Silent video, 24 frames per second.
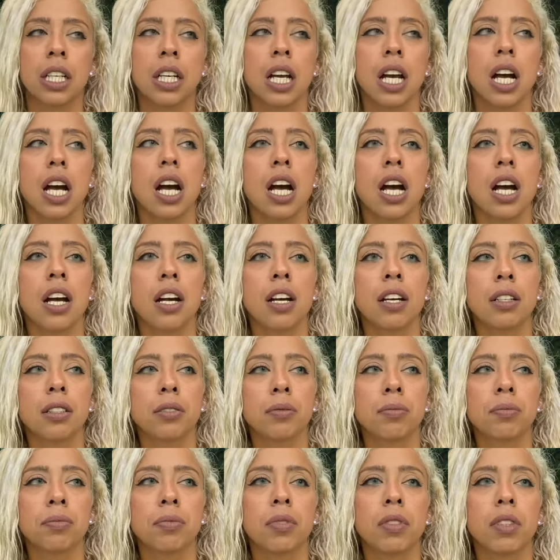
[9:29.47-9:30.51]

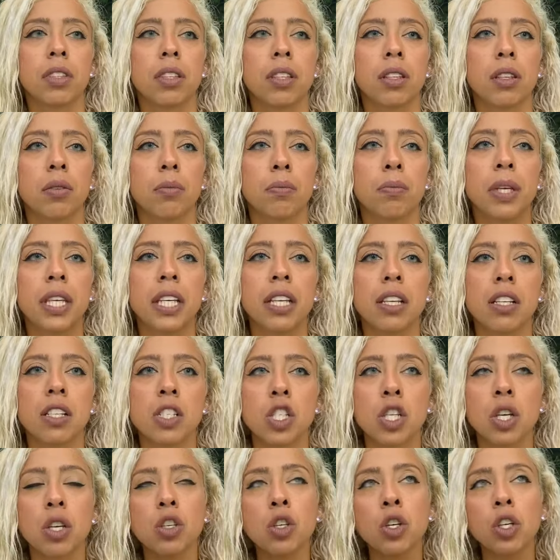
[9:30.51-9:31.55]
um, because
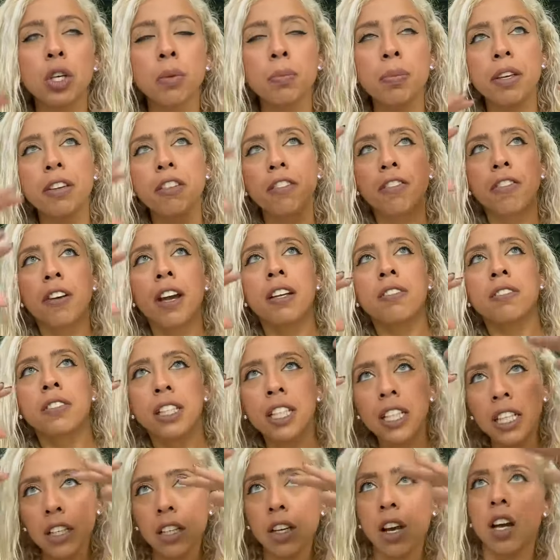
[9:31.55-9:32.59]
you could be in
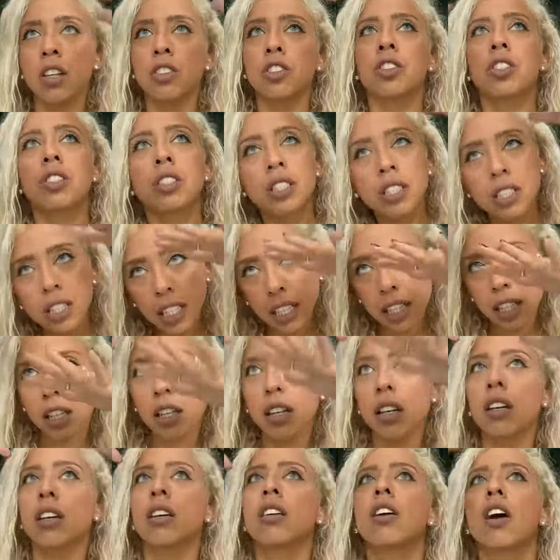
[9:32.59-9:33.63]
5d consciousness like
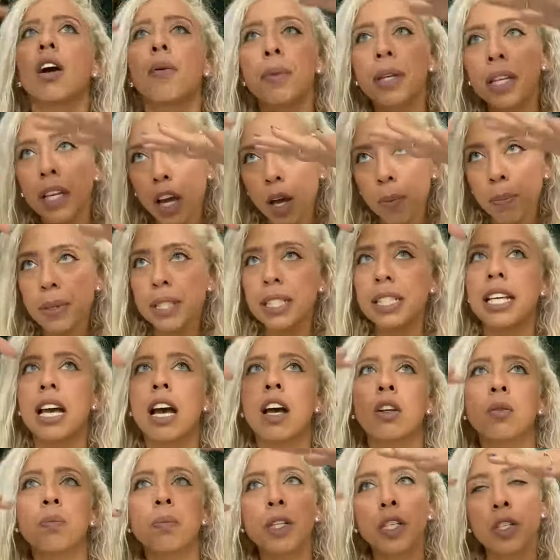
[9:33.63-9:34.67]
coming up and
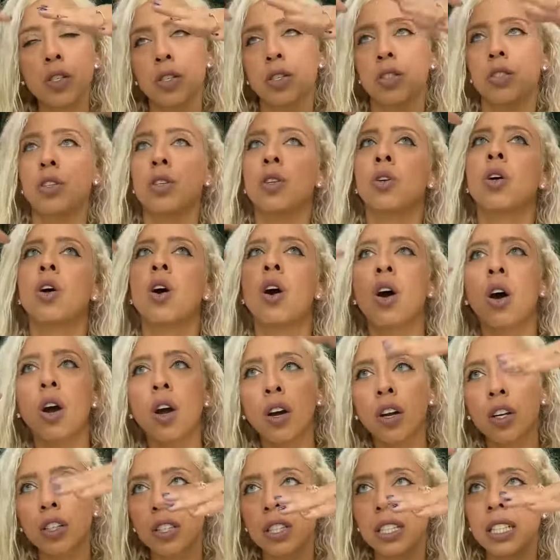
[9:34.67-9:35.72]
down but you still
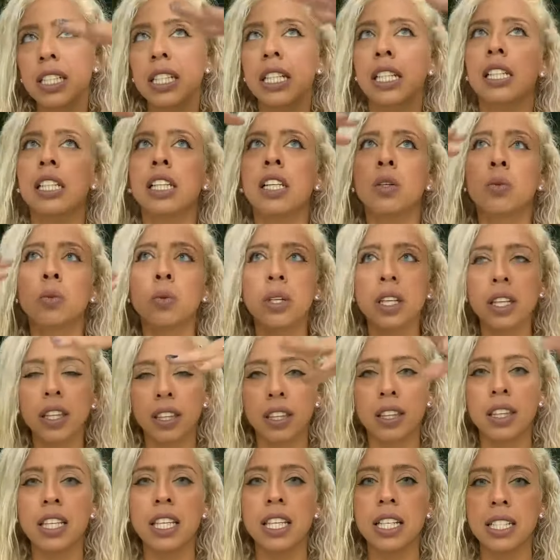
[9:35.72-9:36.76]
are dealing with
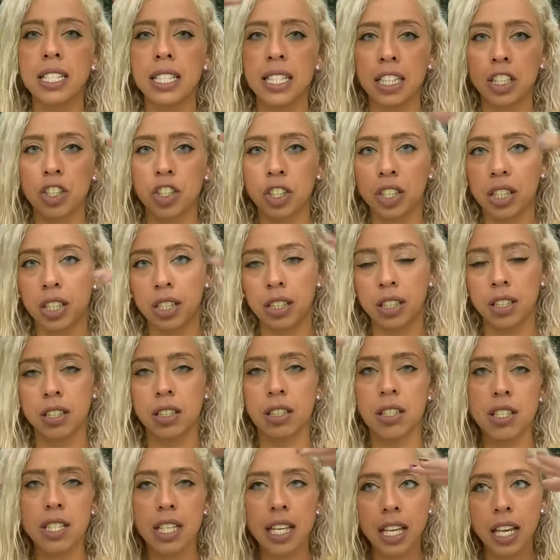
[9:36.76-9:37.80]
the addiction
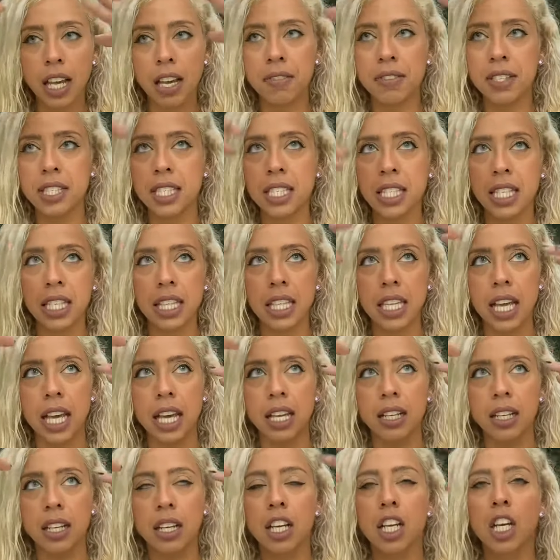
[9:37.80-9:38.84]
because i've seen that
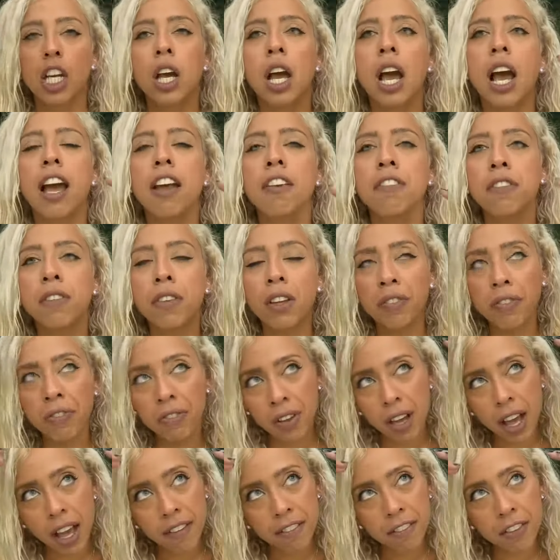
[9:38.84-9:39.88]
I've, if,
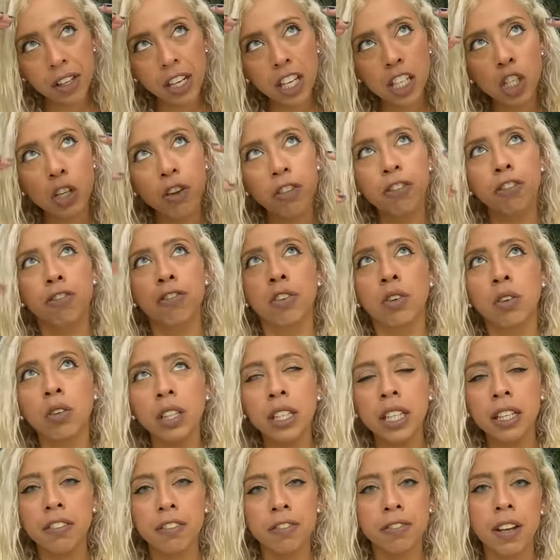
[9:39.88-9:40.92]
i feel like you're
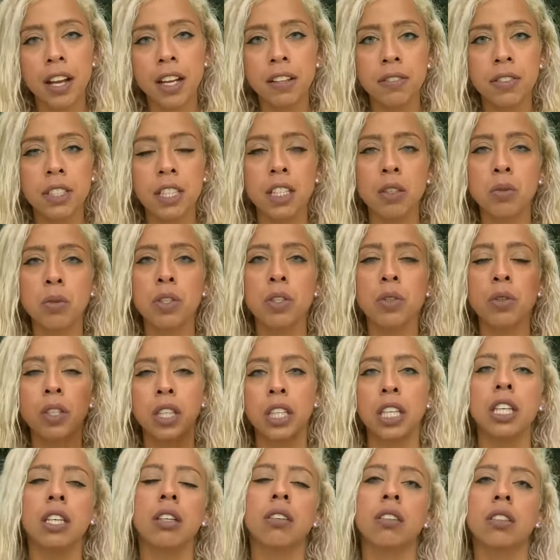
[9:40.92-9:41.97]
fully in 5d when you
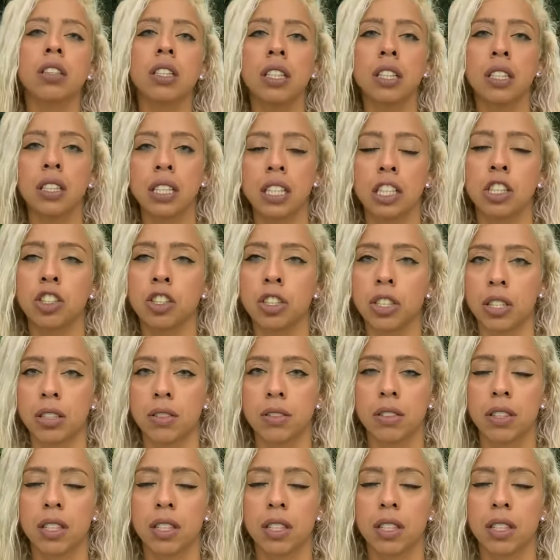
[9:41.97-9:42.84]
heal the addiction